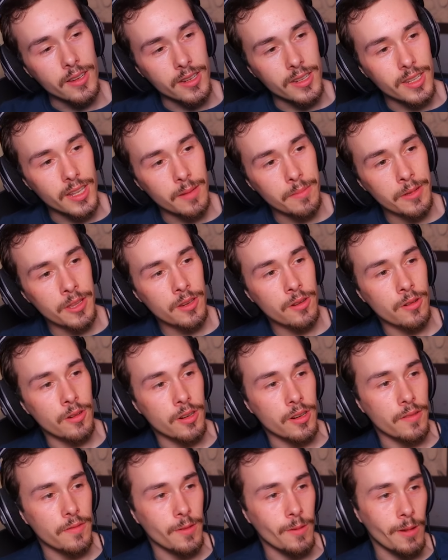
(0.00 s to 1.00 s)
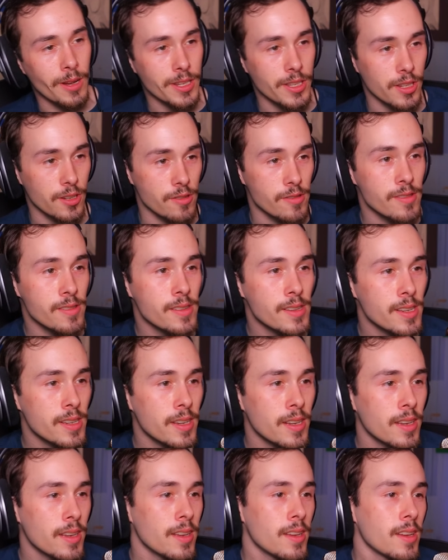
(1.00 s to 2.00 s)
can sleep in the corner if you want to.
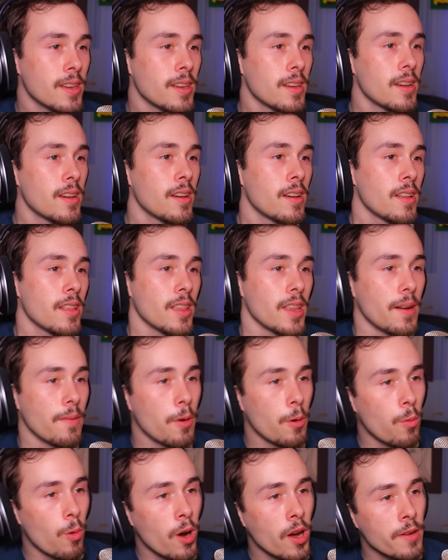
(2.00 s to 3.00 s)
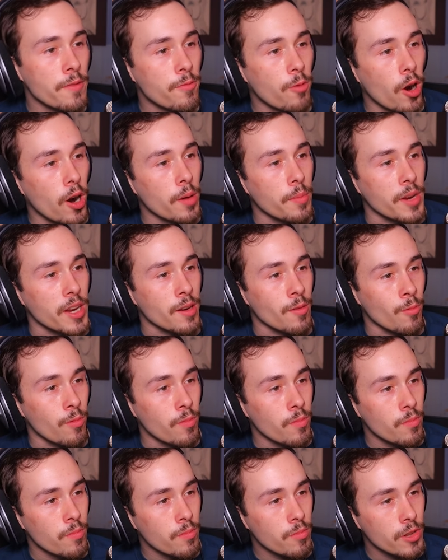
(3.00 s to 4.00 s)
Level 1 farming.
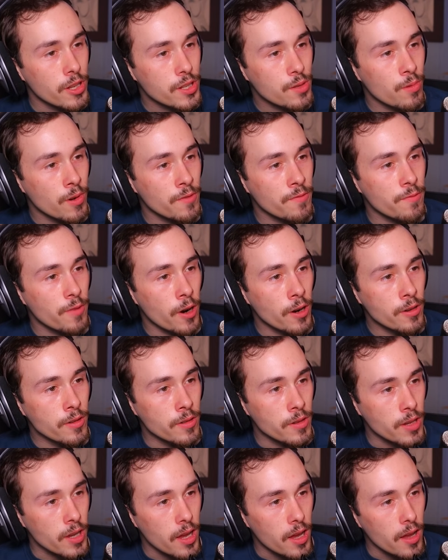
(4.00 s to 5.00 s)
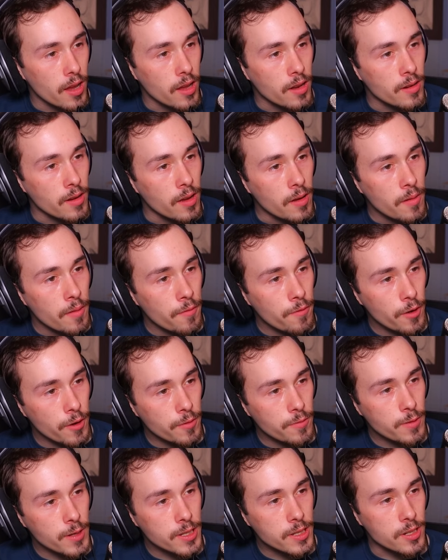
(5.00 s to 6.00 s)
Plus 1 farming can for
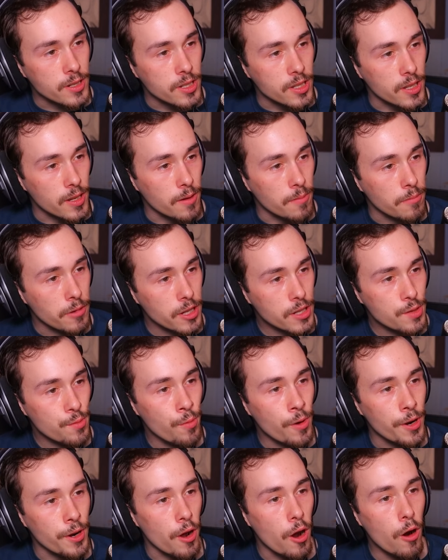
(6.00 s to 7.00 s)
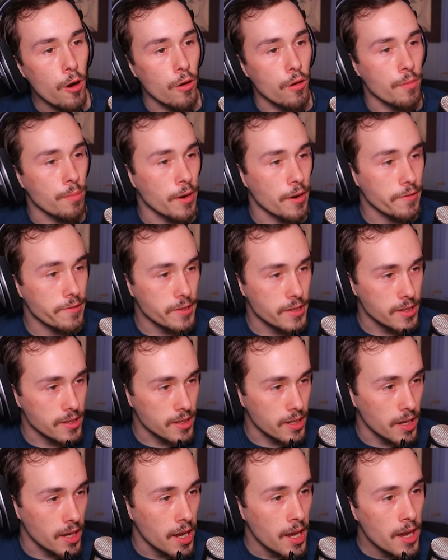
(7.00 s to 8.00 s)
efficiency. Plus 1 hoe
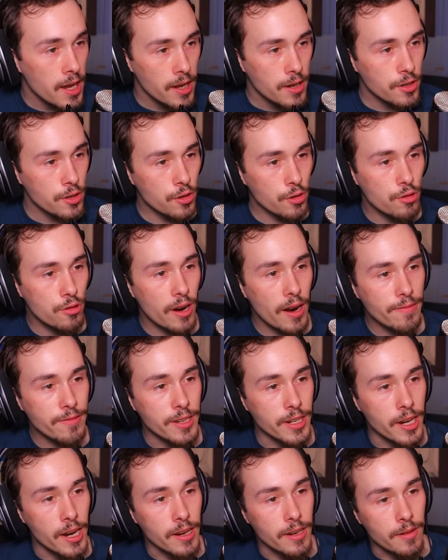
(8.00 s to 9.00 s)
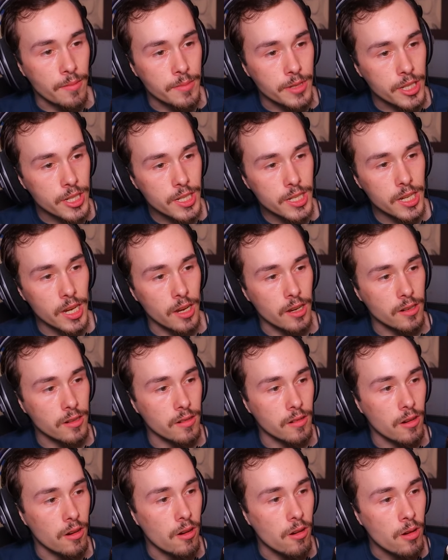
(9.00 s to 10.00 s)
proficiency. New crafting item,
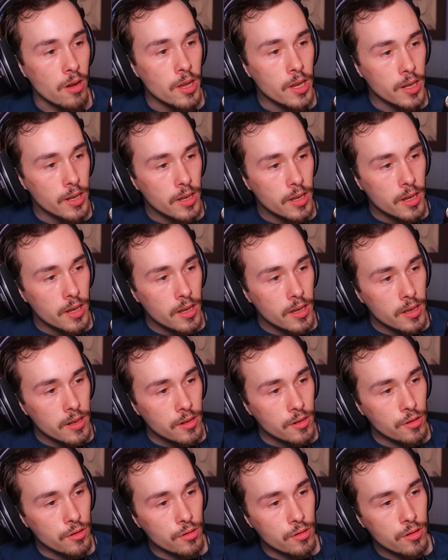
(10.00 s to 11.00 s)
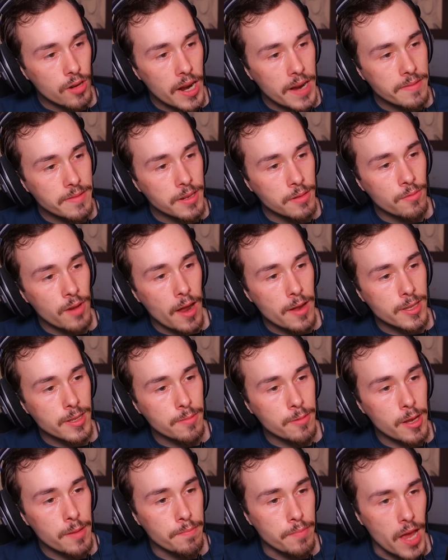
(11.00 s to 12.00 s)
scarecrow. New crafting
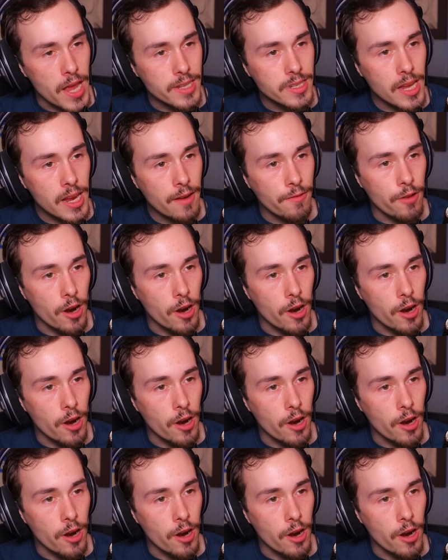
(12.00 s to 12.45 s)
recipe, basic